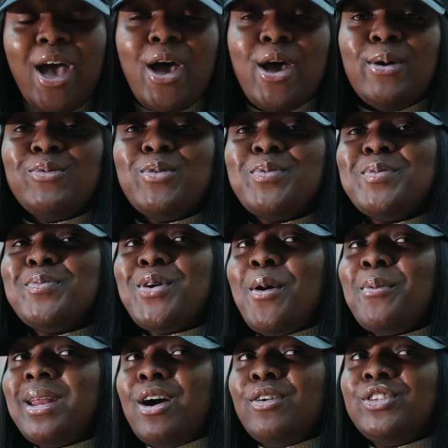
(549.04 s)
for people
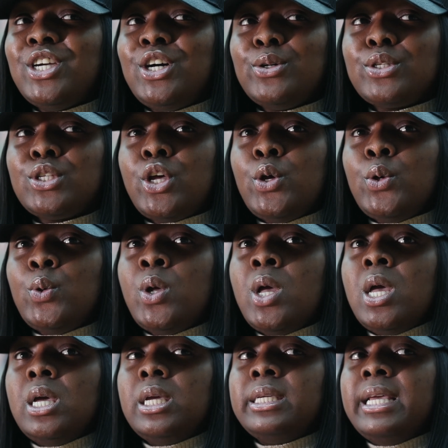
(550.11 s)
coming out of jail. So
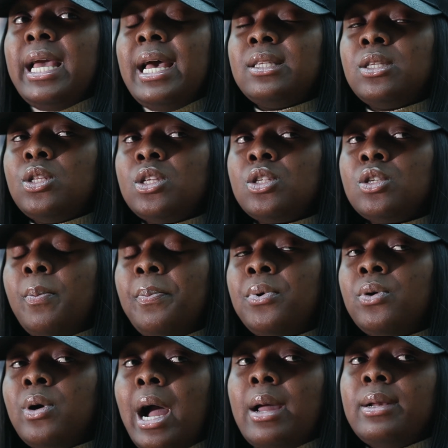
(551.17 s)
yeah, so the
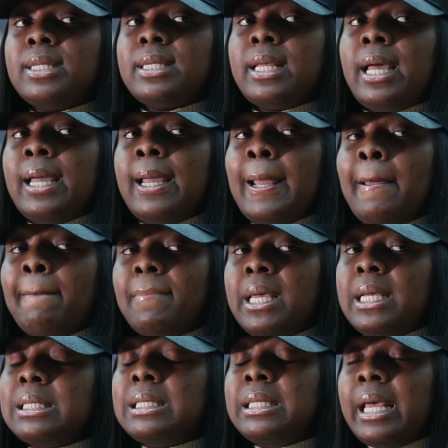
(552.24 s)
support, I'd say
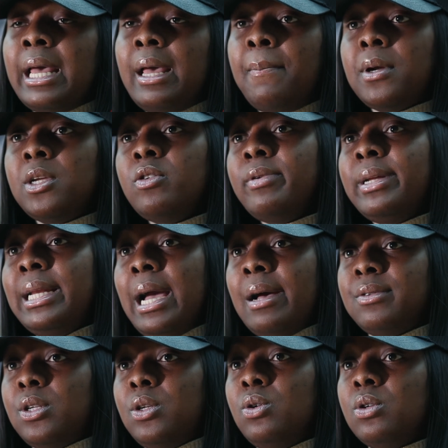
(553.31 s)
it's there, but you really
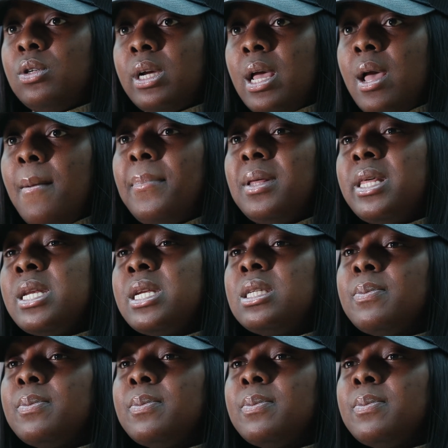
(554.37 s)
have to look. But then it